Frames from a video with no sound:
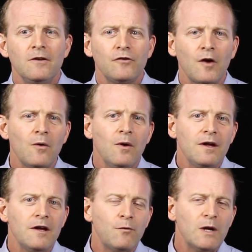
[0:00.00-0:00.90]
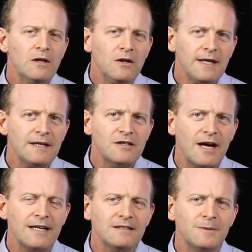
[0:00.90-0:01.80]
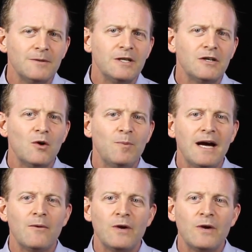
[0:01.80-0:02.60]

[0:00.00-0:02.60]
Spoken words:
So if we look at Jasmine and we go back,